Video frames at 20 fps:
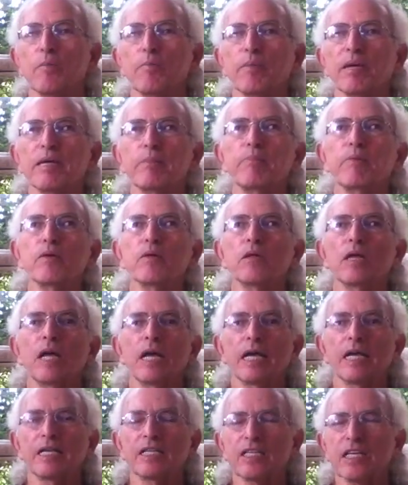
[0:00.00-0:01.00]
People,
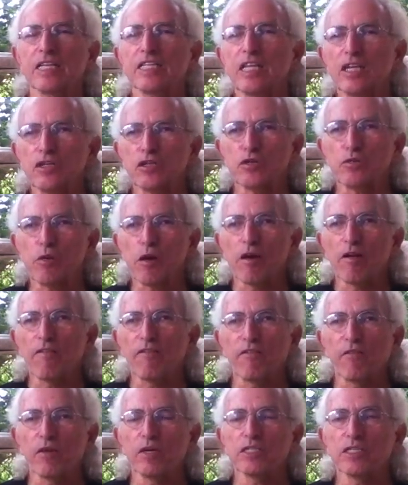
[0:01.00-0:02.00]
that's how strong a
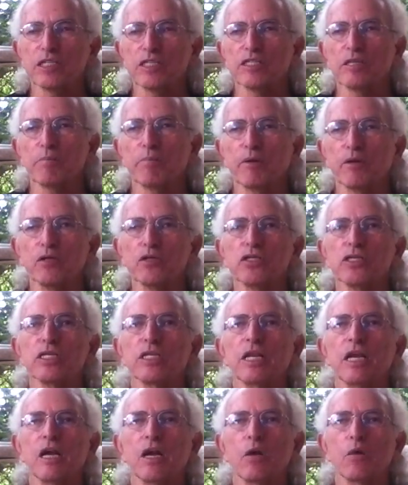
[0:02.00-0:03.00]
force is. A
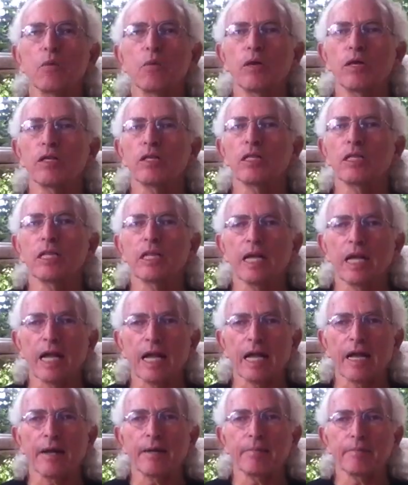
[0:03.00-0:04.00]
person will
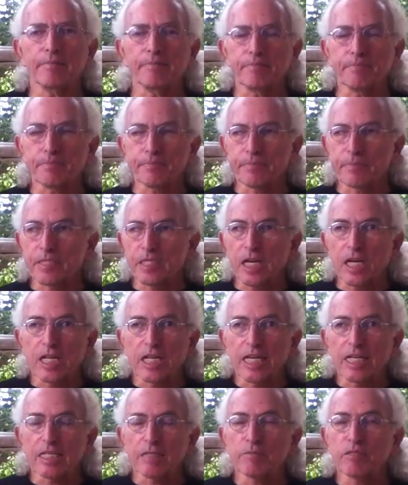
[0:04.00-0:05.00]

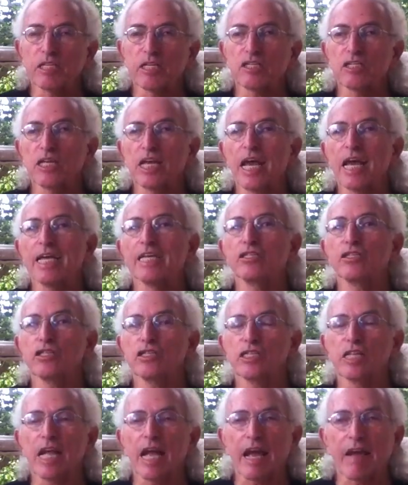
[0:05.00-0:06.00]
declare themselves gay
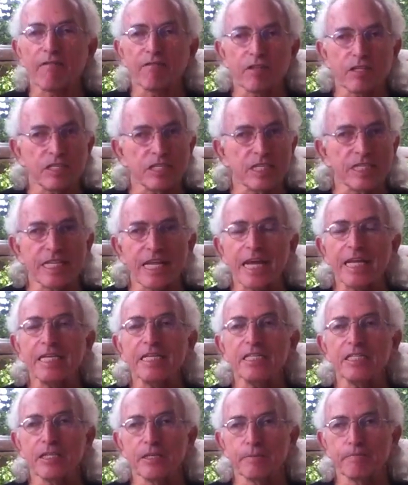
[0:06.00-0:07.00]
just to have this
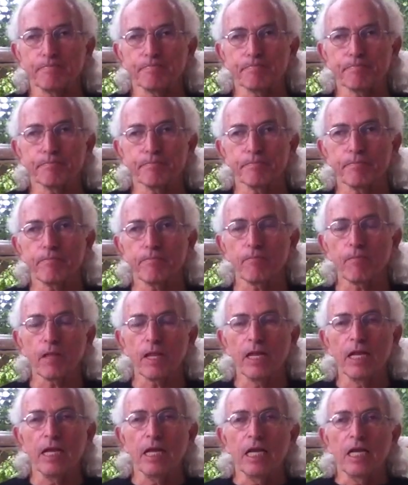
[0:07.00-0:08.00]
identity.
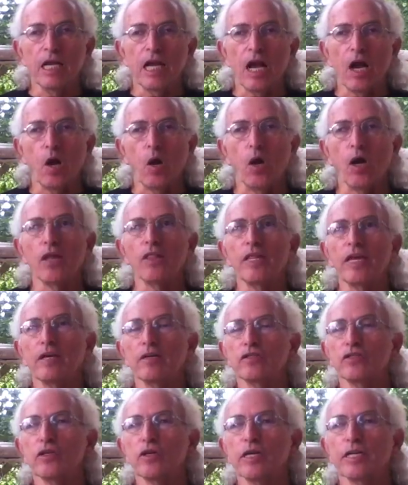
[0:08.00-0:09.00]
or
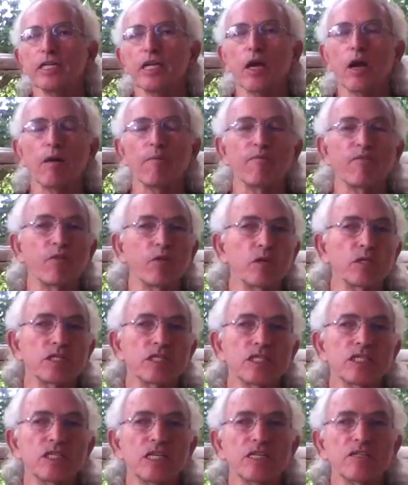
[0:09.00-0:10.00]
they'll join the armed
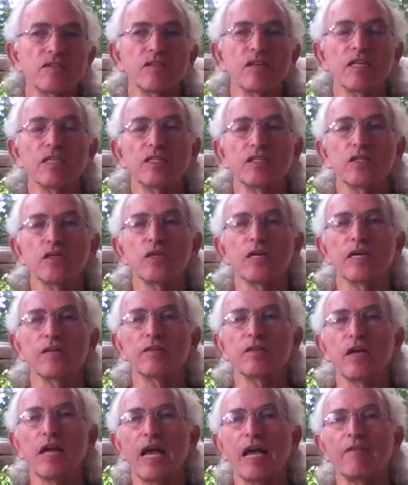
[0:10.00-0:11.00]
forces to get
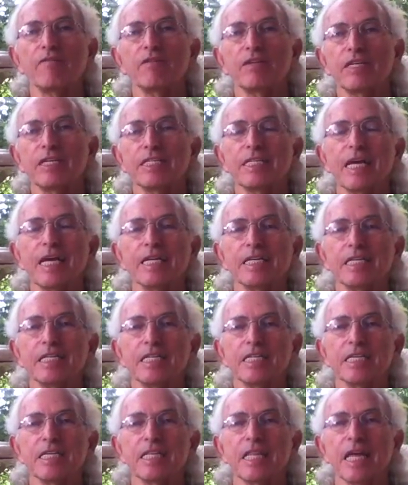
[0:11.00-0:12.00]
to have an
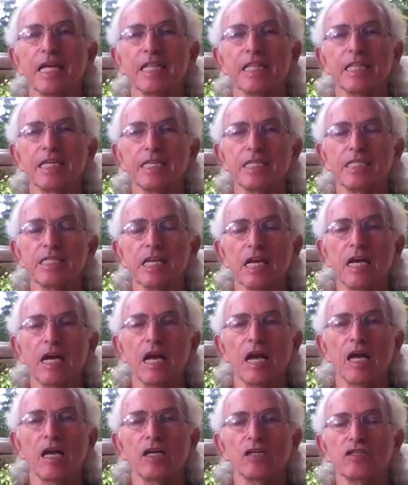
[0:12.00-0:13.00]
identity like this.
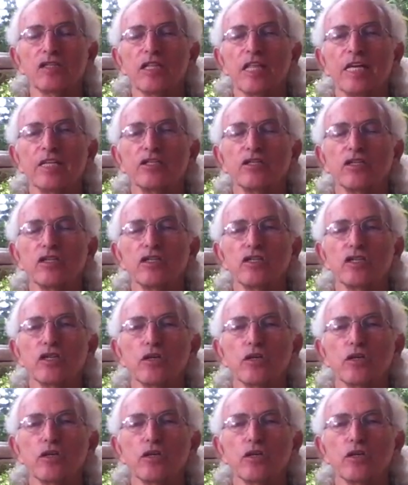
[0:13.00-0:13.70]
So that just